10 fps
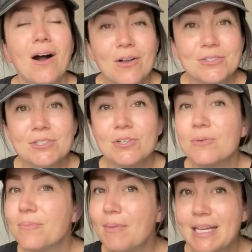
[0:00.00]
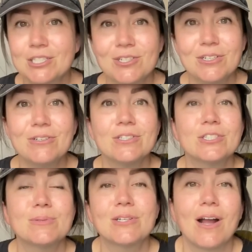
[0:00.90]
Also, make sure you're
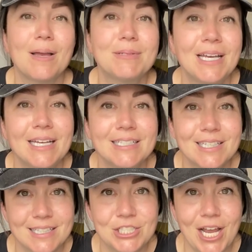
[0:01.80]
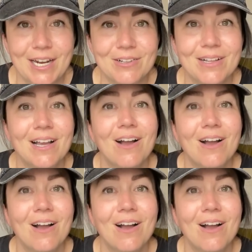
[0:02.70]
subscribed to the channel.